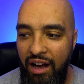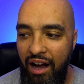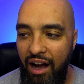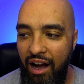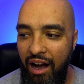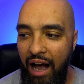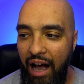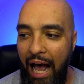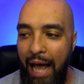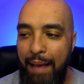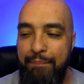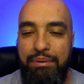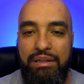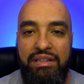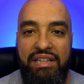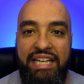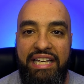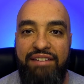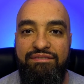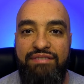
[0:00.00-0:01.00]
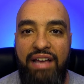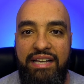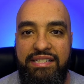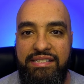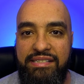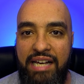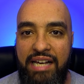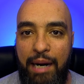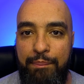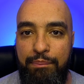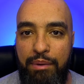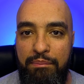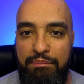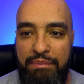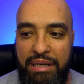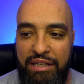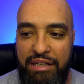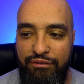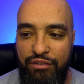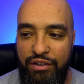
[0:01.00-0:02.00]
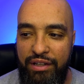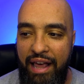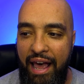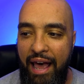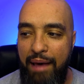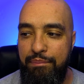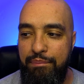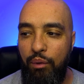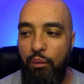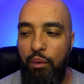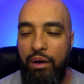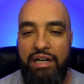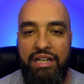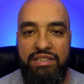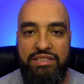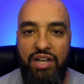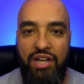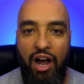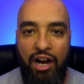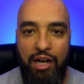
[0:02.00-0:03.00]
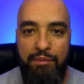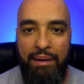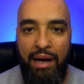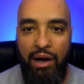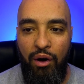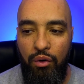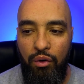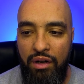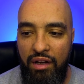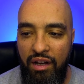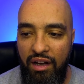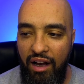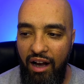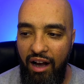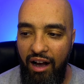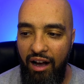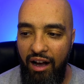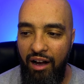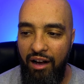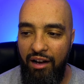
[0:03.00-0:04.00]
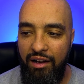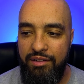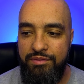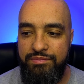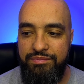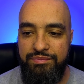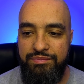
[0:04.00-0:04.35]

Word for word: Uh, I believe they set up a meet for that, but we're gonna talk about uh,